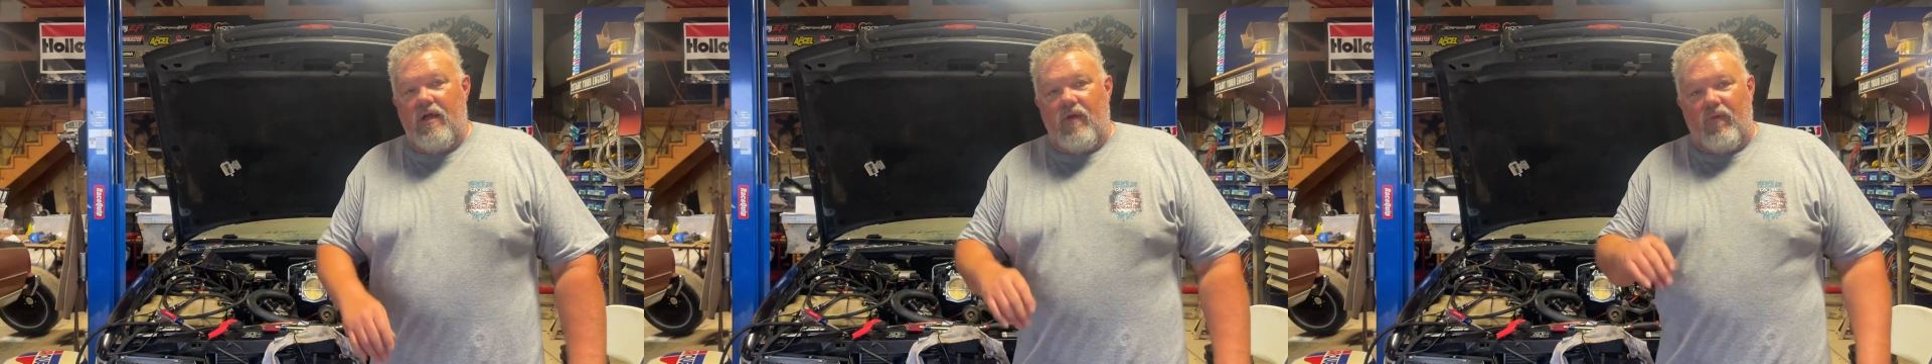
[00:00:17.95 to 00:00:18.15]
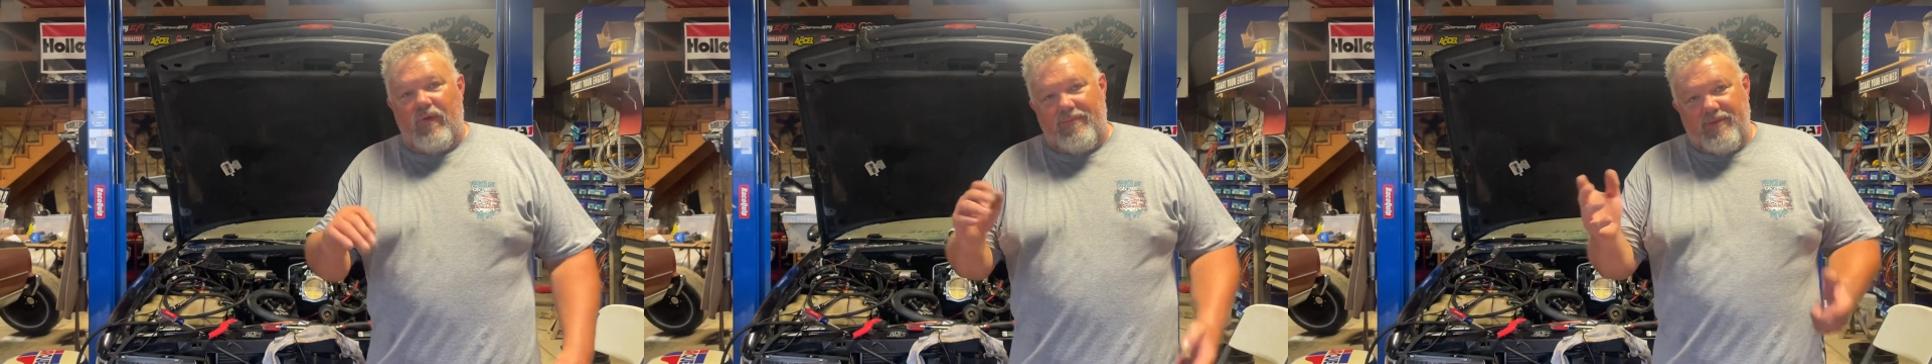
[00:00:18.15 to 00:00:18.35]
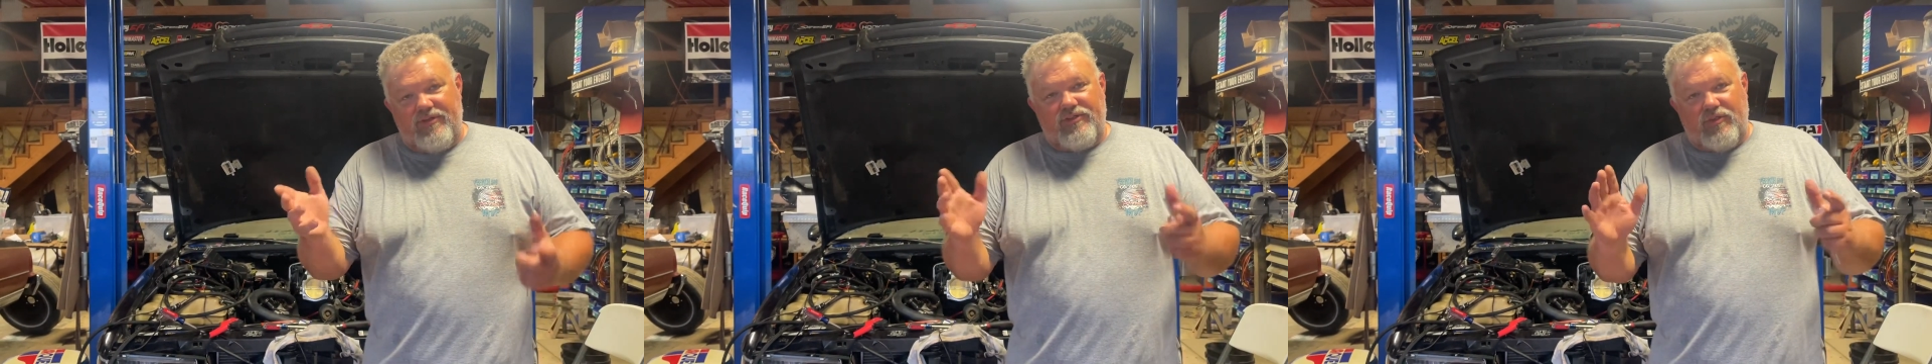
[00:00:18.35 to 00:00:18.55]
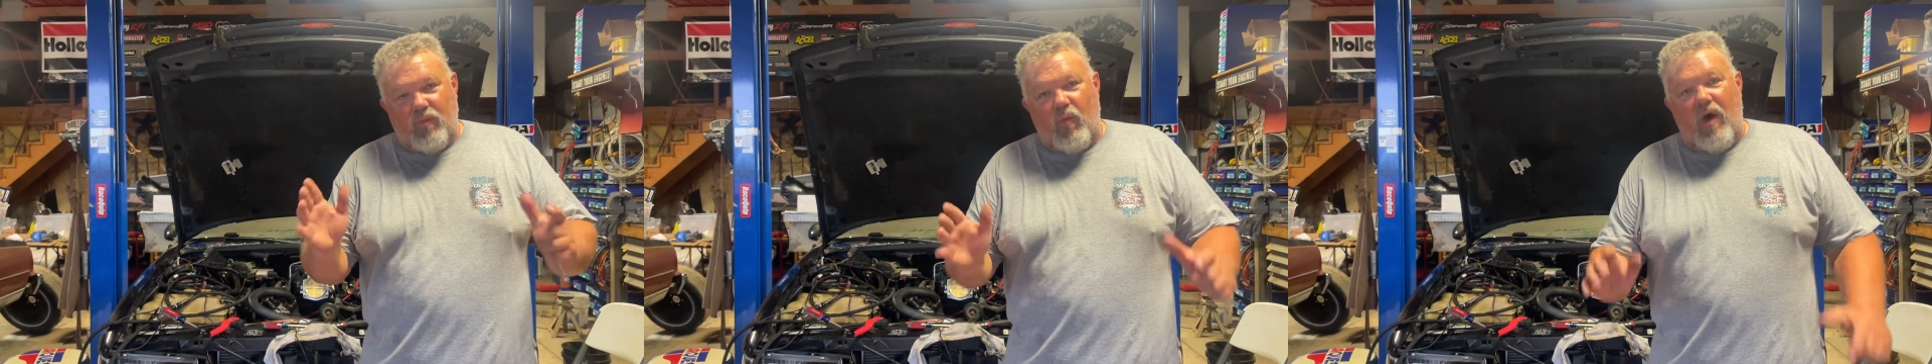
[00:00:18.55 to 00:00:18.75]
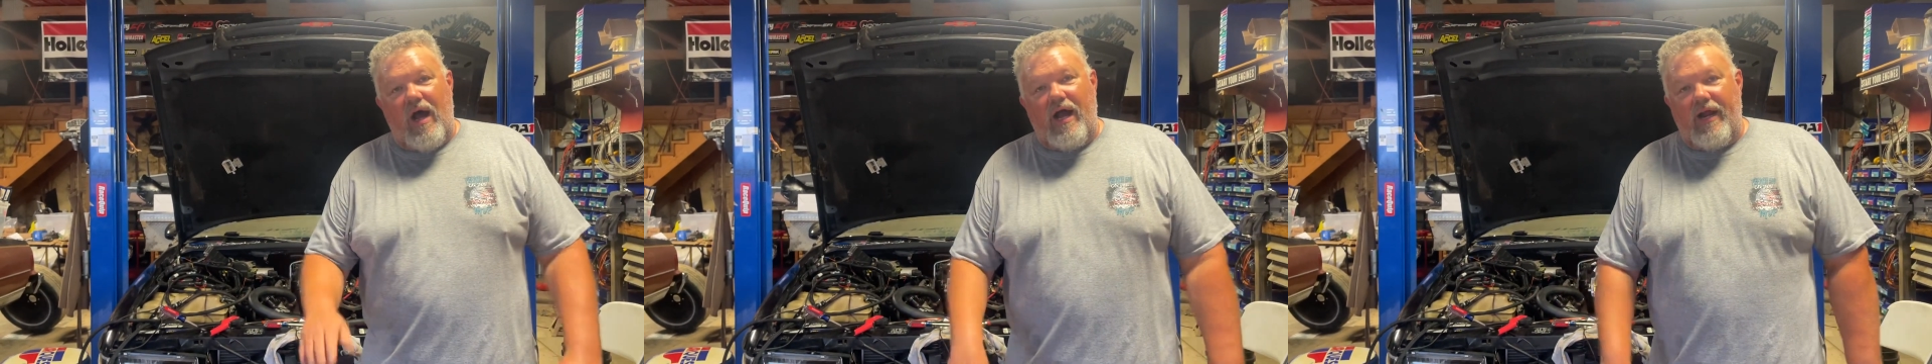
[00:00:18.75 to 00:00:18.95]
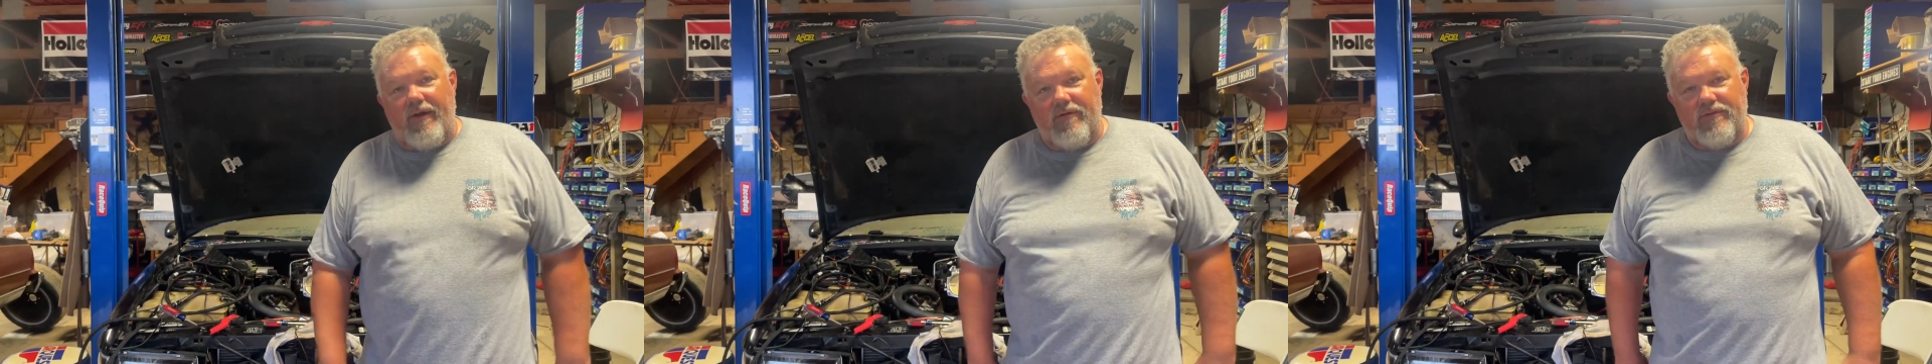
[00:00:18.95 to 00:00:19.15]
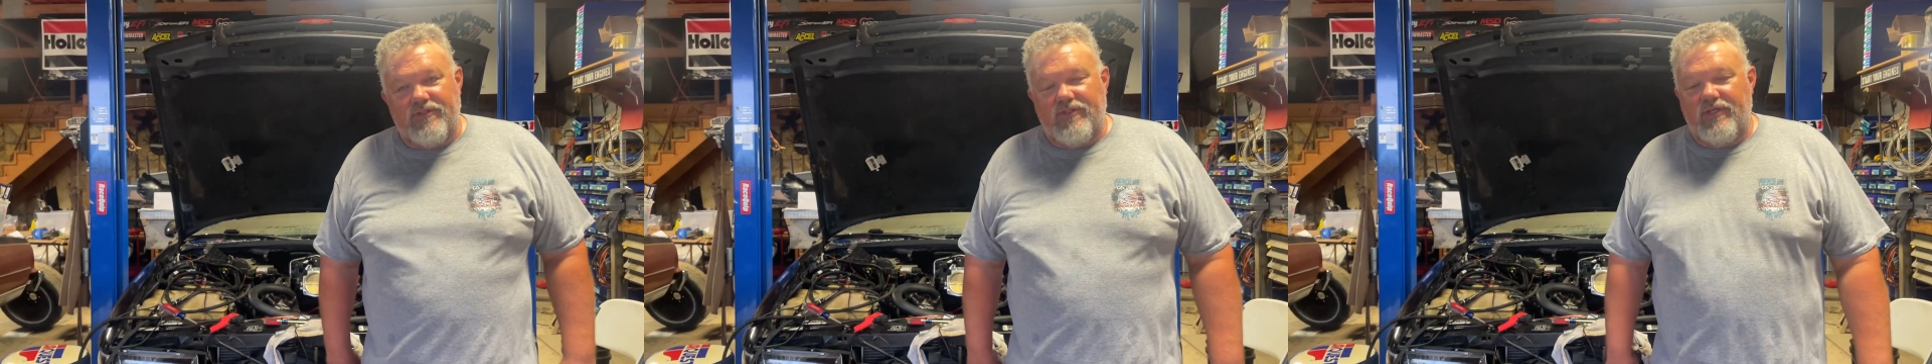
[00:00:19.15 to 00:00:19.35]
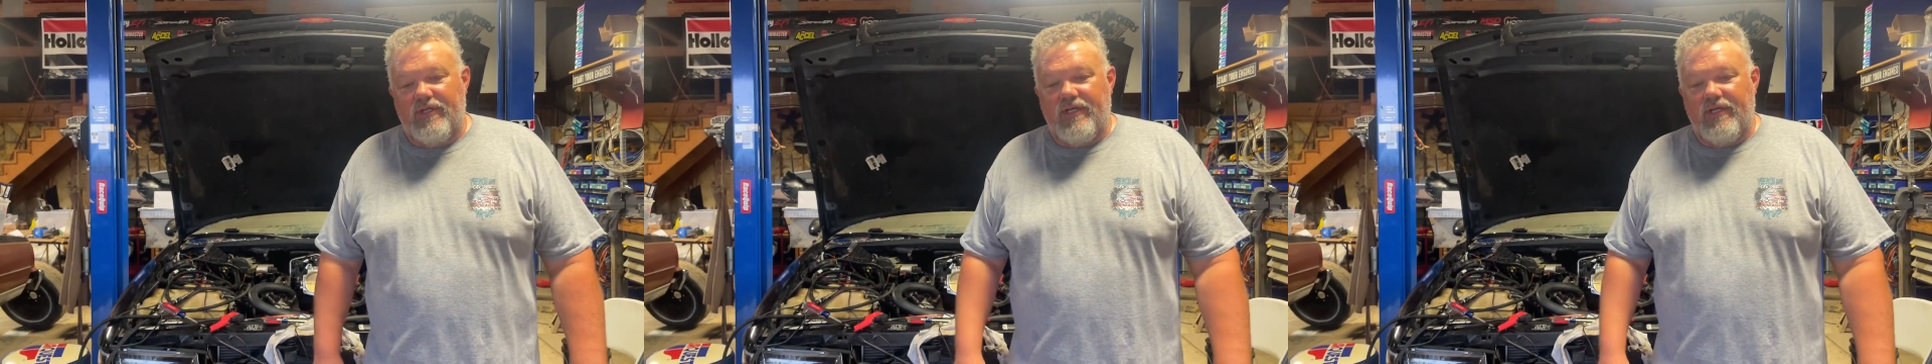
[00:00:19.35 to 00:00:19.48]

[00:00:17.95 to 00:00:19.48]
We missed some wires.